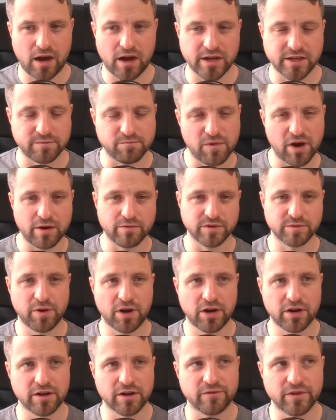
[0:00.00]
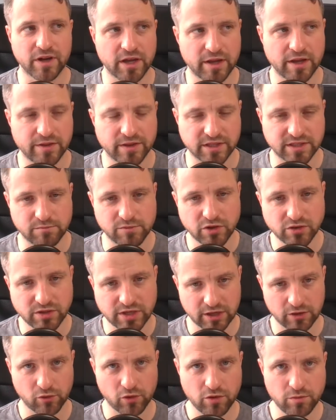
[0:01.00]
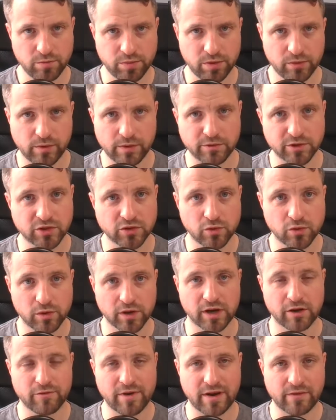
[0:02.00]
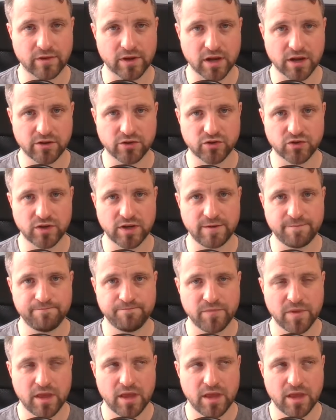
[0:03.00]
I, I was part of a, uh, this music group. We were touring around the country,